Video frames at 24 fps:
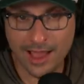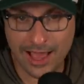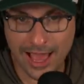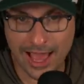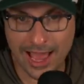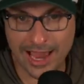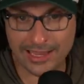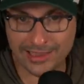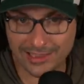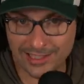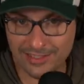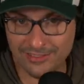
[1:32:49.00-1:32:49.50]

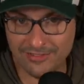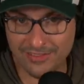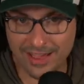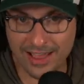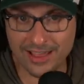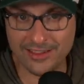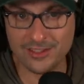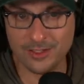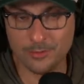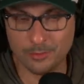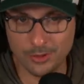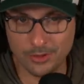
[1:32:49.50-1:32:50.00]
highly
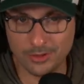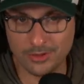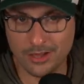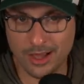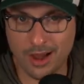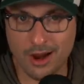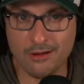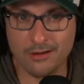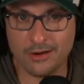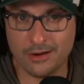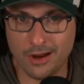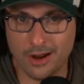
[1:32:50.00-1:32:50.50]
valuable
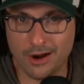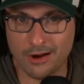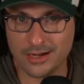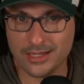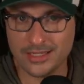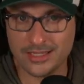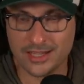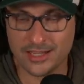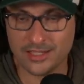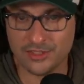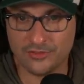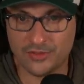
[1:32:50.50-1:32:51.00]
current
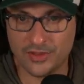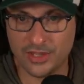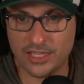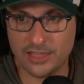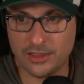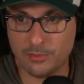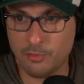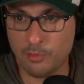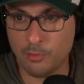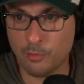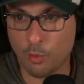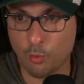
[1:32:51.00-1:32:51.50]
RSS feed
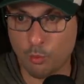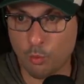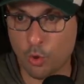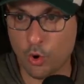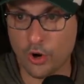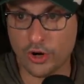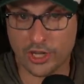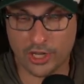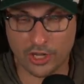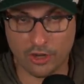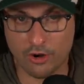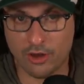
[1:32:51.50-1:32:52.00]
that we've been
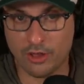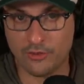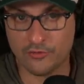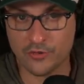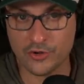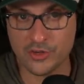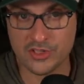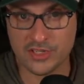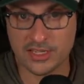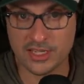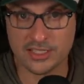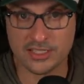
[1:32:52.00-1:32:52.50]
working on
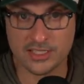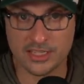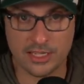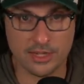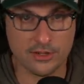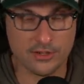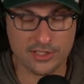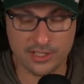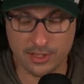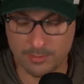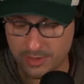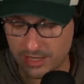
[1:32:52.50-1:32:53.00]
for six
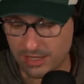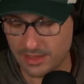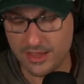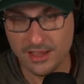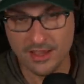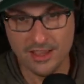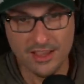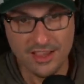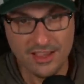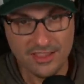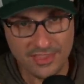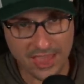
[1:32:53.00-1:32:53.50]
years. I mean,
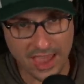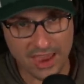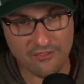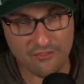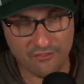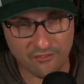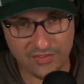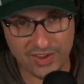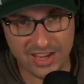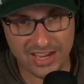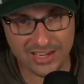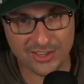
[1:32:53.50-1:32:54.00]
that
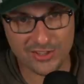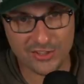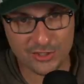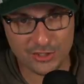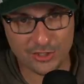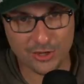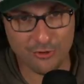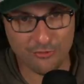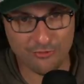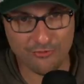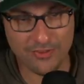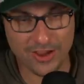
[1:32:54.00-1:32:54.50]
feed is
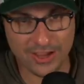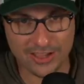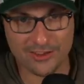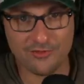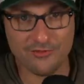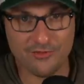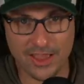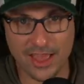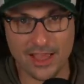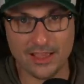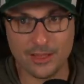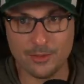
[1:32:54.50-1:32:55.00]
so
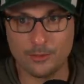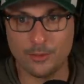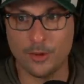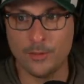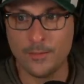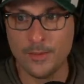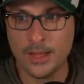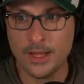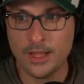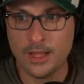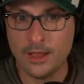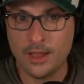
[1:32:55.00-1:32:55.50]
fucking valuable
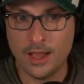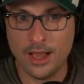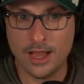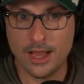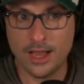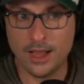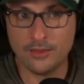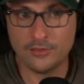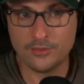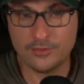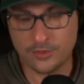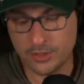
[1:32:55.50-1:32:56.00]

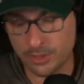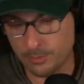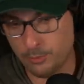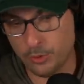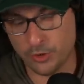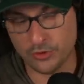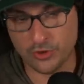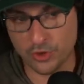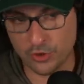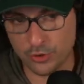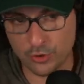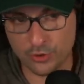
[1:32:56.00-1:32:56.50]
uh, to
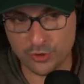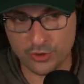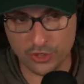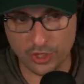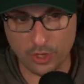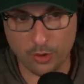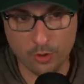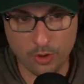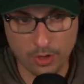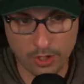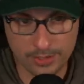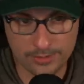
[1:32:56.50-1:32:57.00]
put the new
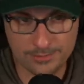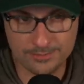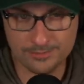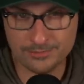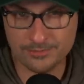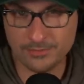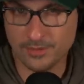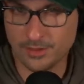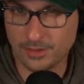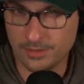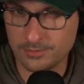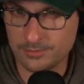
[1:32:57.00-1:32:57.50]
show on.
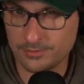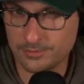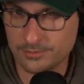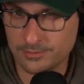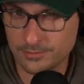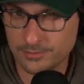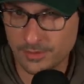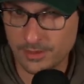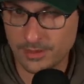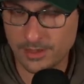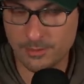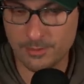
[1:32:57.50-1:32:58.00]

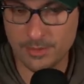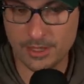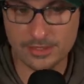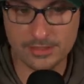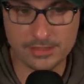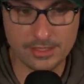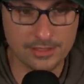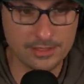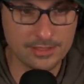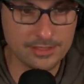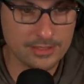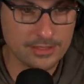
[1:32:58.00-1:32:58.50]
That makes
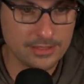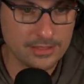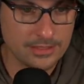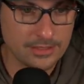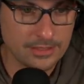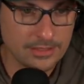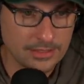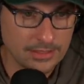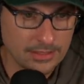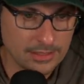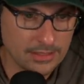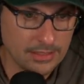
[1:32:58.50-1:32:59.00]
sense.
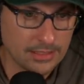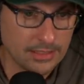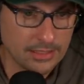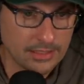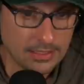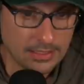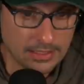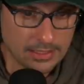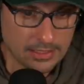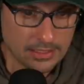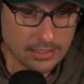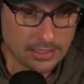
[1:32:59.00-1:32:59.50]

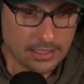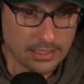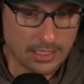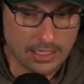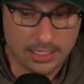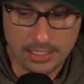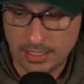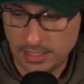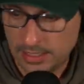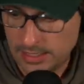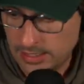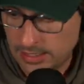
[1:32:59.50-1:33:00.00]

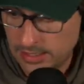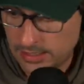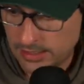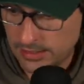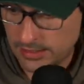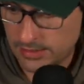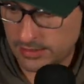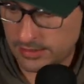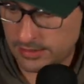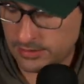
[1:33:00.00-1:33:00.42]
Uh,